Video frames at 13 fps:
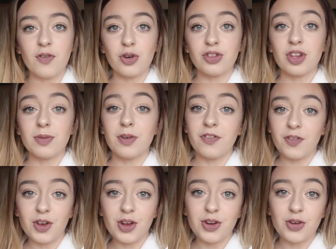for some
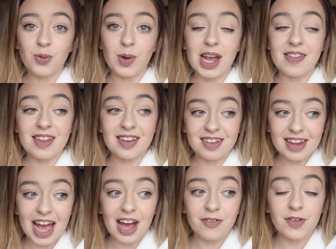food with
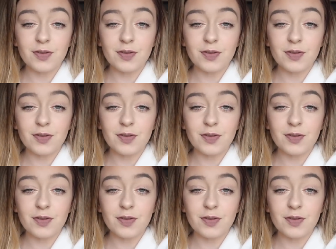Saf,